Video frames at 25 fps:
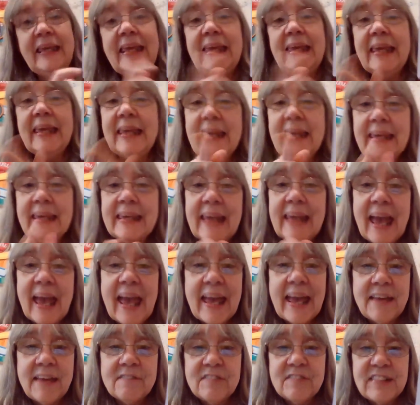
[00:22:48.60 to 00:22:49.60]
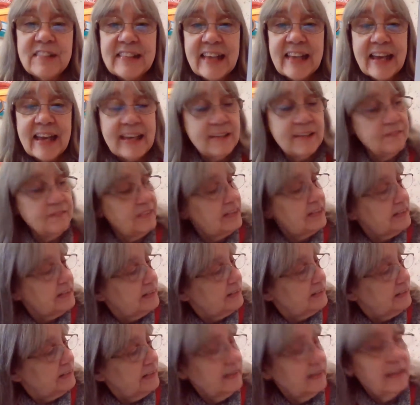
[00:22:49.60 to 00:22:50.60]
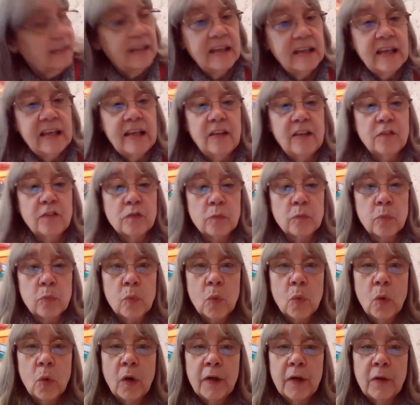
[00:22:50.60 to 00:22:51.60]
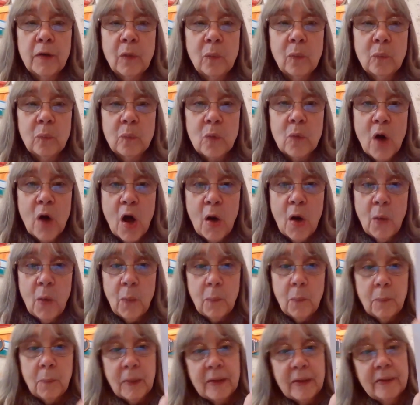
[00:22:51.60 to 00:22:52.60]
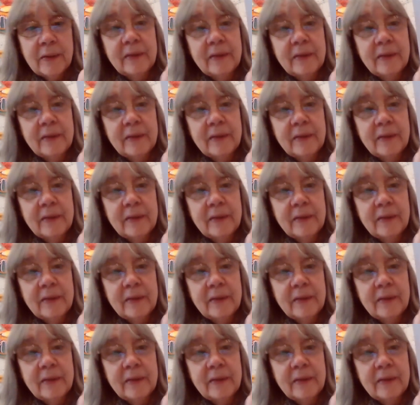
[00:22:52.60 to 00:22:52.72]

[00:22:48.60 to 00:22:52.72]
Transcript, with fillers: He gave David his royal robe.